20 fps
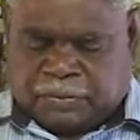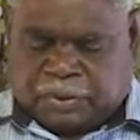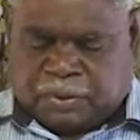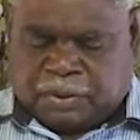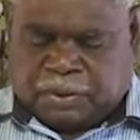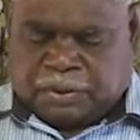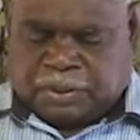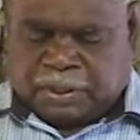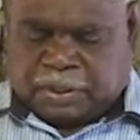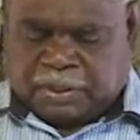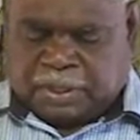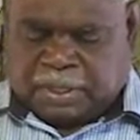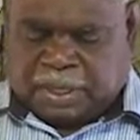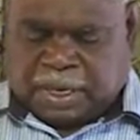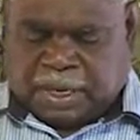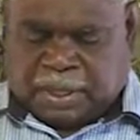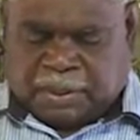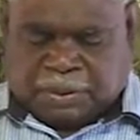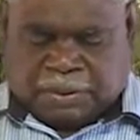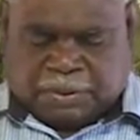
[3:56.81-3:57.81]
concerning
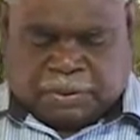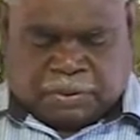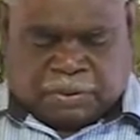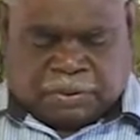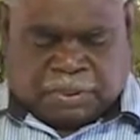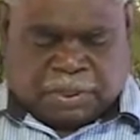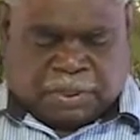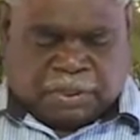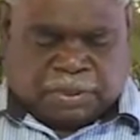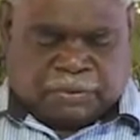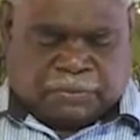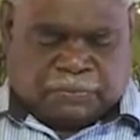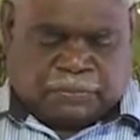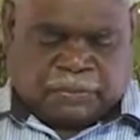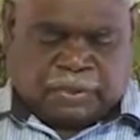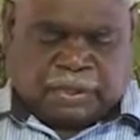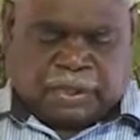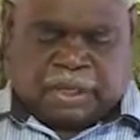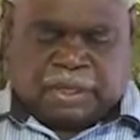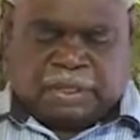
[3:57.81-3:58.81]
our children's
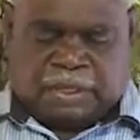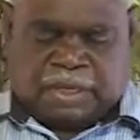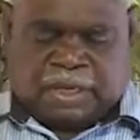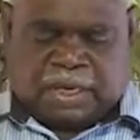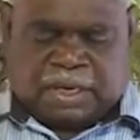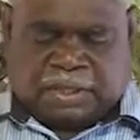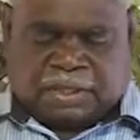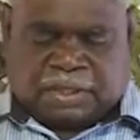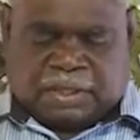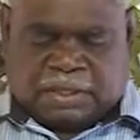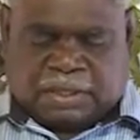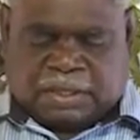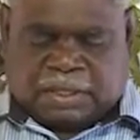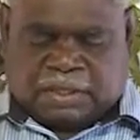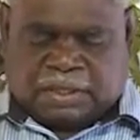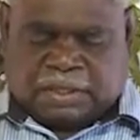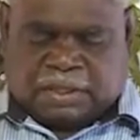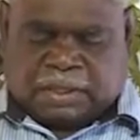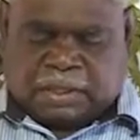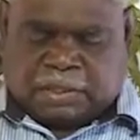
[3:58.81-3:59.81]
education
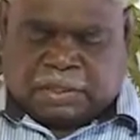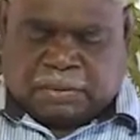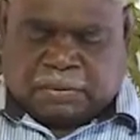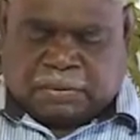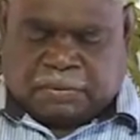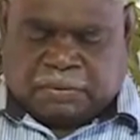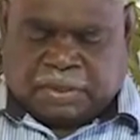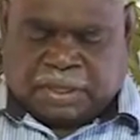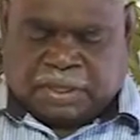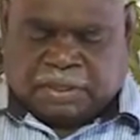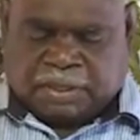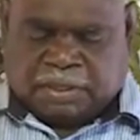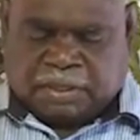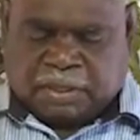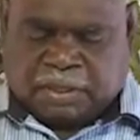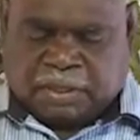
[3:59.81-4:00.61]
does not rest